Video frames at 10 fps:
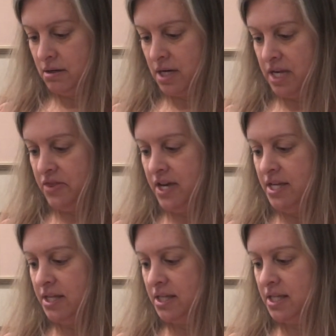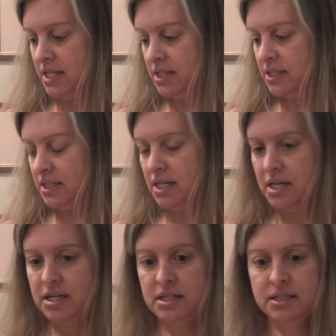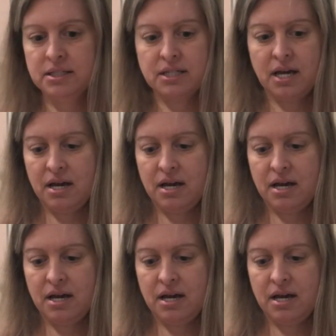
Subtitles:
I think that this is